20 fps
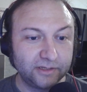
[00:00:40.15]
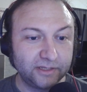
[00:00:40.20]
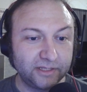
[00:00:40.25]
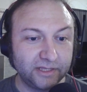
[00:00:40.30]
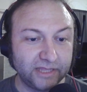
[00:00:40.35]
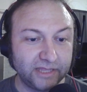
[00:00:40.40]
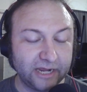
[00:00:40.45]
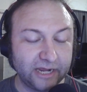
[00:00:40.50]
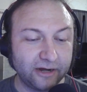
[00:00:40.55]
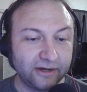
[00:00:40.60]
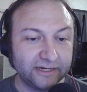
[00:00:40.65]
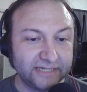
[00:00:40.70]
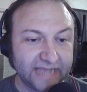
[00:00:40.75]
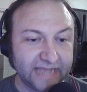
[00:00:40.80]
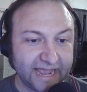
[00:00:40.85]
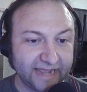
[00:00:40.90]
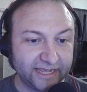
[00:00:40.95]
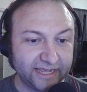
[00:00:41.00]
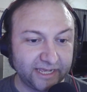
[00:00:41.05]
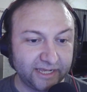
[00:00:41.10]
They are
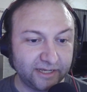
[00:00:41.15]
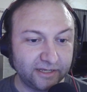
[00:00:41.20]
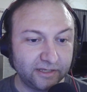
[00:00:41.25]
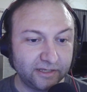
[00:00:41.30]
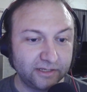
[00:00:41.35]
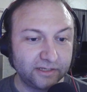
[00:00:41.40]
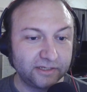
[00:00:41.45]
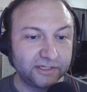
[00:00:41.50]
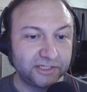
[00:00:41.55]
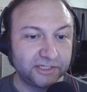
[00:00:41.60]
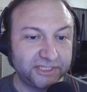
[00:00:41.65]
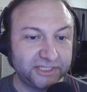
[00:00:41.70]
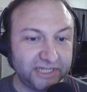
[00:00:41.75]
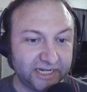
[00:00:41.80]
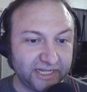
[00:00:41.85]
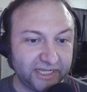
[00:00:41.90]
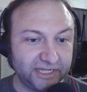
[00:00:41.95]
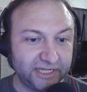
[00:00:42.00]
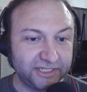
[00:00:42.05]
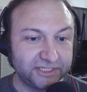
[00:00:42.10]
attacking
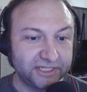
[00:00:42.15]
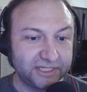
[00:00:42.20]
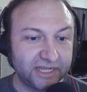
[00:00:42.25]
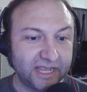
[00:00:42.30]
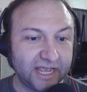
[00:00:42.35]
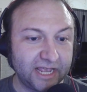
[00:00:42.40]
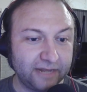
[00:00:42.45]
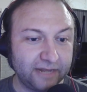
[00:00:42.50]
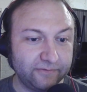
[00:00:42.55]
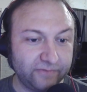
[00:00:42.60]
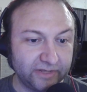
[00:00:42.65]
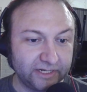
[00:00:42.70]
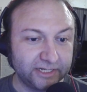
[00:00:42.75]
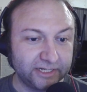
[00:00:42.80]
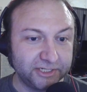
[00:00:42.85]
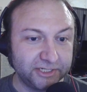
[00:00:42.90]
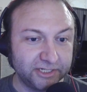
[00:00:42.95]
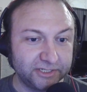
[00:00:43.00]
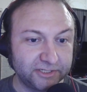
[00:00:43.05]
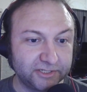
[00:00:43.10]
cities and
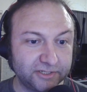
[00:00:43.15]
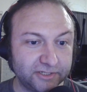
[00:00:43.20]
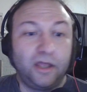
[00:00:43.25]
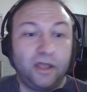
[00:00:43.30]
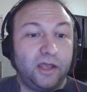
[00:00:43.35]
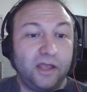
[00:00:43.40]
villages.